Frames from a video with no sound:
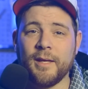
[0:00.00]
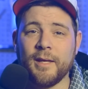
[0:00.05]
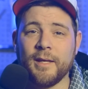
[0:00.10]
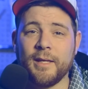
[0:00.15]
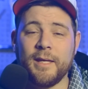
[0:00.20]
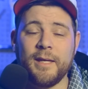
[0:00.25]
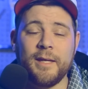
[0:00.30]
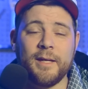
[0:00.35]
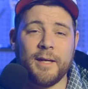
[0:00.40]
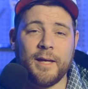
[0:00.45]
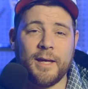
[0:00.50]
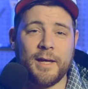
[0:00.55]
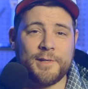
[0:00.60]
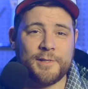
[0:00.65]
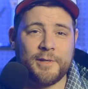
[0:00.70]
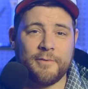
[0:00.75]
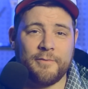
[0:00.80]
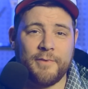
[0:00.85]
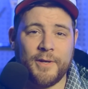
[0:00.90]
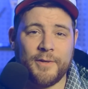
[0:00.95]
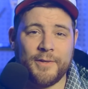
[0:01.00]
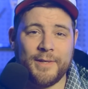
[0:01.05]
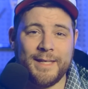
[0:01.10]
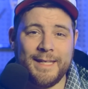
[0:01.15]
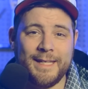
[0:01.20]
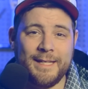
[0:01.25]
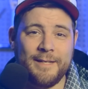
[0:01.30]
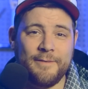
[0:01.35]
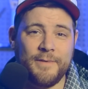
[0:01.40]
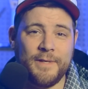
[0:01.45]
Kia has unveiled
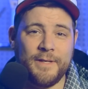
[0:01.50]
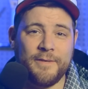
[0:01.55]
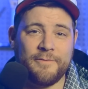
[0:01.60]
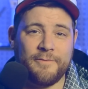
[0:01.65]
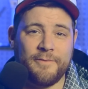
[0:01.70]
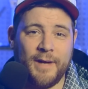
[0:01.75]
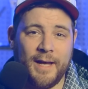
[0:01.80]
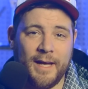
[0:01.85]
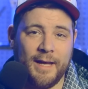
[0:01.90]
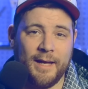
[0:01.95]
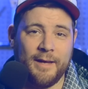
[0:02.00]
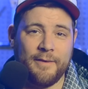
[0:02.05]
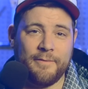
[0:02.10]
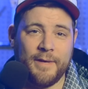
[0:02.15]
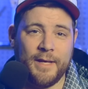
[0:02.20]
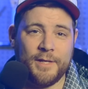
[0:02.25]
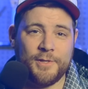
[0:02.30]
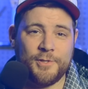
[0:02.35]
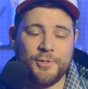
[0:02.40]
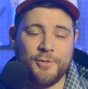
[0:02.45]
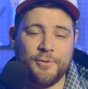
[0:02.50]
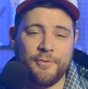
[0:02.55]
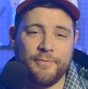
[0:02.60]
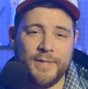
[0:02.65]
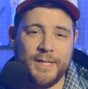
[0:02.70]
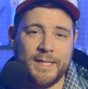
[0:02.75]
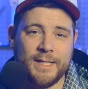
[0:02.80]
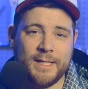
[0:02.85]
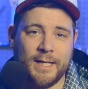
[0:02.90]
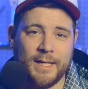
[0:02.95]
the EV5
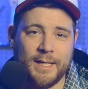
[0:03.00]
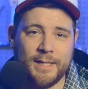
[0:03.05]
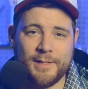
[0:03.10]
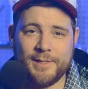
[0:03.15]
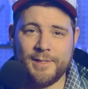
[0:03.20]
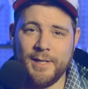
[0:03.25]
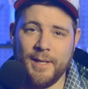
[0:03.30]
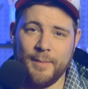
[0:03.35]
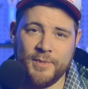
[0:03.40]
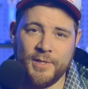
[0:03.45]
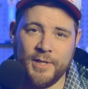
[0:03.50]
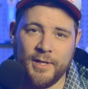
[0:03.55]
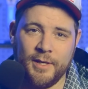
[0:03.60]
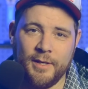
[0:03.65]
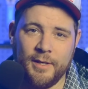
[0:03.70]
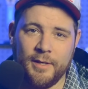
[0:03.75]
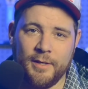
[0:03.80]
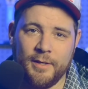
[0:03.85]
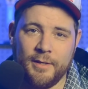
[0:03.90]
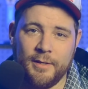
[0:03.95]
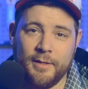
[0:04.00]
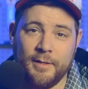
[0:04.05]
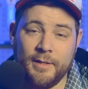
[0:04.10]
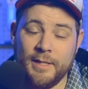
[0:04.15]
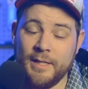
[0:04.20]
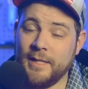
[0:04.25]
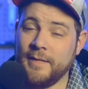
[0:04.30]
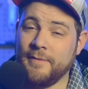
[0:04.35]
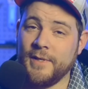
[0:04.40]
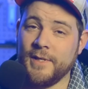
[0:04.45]
SUV concept.
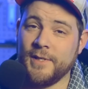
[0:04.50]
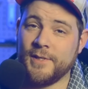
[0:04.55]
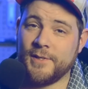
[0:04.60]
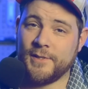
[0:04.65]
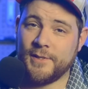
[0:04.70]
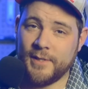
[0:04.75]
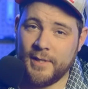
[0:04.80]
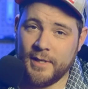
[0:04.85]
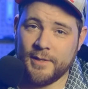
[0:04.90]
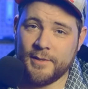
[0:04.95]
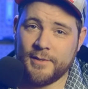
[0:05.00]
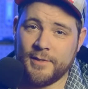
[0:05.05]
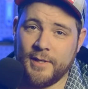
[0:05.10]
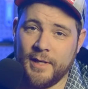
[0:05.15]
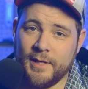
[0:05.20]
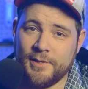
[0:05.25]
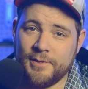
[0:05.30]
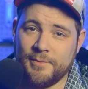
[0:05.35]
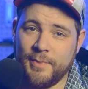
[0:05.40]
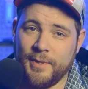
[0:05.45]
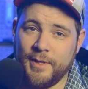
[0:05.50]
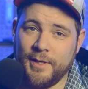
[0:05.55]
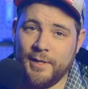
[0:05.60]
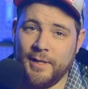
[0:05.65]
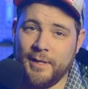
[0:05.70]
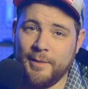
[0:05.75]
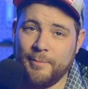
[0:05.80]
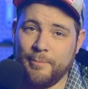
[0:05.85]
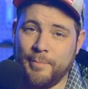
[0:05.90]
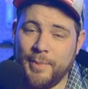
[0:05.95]
The EV6 has been
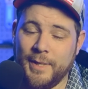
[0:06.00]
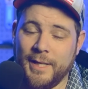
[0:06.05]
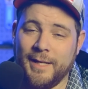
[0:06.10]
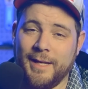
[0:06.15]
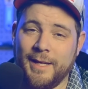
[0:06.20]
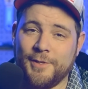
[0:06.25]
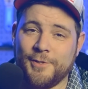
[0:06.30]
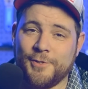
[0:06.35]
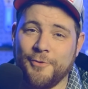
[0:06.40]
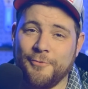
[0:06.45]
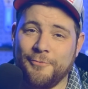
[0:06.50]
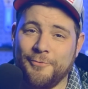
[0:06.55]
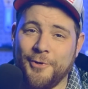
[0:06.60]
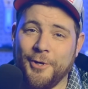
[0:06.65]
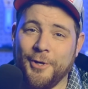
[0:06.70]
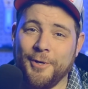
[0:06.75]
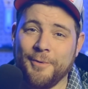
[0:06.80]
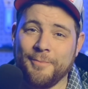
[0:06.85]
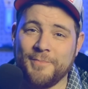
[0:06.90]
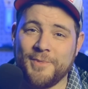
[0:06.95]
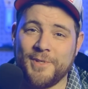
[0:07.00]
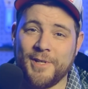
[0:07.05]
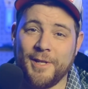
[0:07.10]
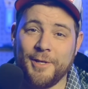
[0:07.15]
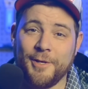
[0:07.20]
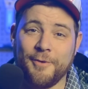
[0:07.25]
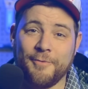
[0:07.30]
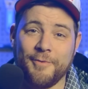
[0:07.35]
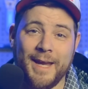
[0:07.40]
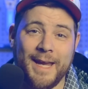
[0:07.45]
a big hit so far,
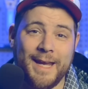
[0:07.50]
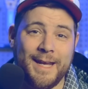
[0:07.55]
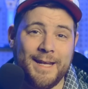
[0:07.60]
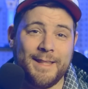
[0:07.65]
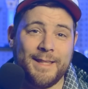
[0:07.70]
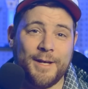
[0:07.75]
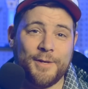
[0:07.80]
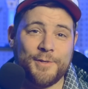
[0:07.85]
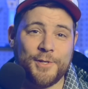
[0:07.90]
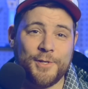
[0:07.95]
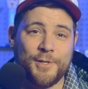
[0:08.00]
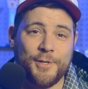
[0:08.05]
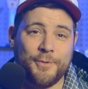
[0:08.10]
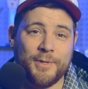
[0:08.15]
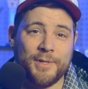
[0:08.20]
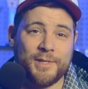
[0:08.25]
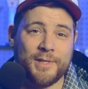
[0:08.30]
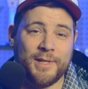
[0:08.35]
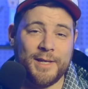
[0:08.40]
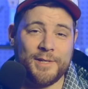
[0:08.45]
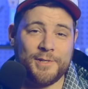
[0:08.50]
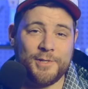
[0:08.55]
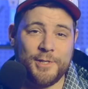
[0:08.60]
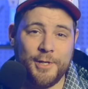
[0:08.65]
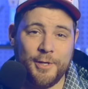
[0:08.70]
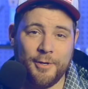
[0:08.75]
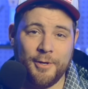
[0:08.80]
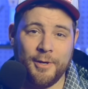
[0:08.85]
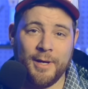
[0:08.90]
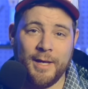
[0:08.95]
selling over 80,000 units last
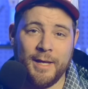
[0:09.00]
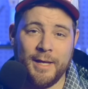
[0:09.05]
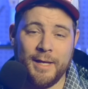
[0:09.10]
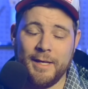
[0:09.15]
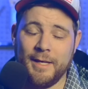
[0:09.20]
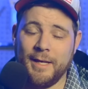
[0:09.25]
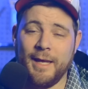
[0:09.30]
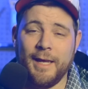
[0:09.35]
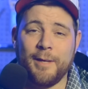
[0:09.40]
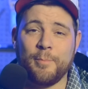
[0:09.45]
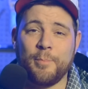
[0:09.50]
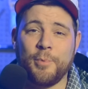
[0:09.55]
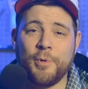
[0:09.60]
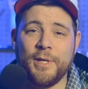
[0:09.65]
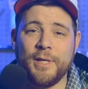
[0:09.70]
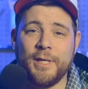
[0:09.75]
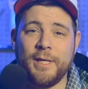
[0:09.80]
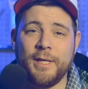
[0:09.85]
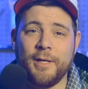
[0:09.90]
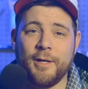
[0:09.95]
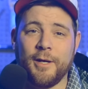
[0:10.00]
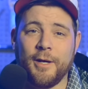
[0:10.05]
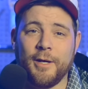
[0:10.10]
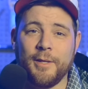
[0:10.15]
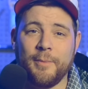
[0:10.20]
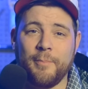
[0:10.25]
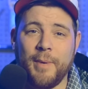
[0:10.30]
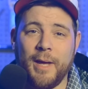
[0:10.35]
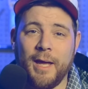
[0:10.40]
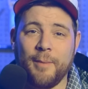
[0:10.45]
year and putting Kia on
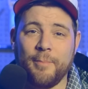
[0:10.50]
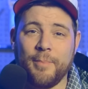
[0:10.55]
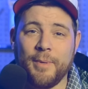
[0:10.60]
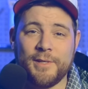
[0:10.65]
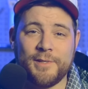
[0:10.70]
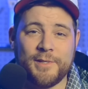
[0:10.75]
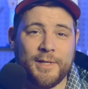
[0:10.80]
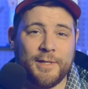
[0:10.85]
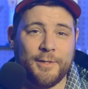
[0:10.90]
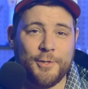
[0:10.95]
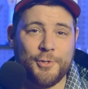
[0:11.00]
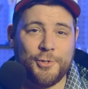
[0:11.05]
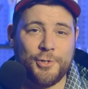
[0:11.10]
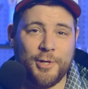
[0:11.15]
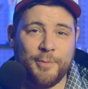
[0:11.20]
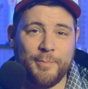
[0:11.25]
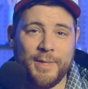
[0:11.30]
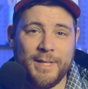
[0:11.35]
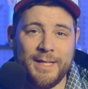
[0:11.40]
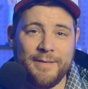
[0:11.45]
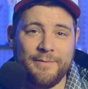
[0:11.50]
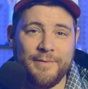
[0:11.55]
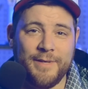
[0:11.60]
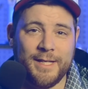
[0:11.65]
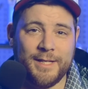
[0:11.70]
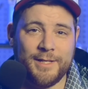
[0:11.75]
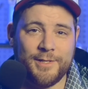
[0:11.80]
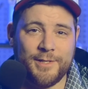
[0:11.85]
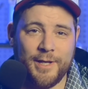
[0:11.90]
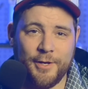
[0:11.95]
the map as a legitimate EV
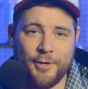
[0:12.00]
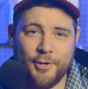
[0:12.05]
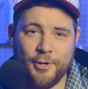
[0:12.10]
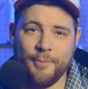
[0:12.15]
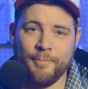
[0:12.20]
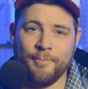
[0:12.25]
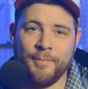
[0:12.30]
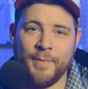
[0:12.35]
contender.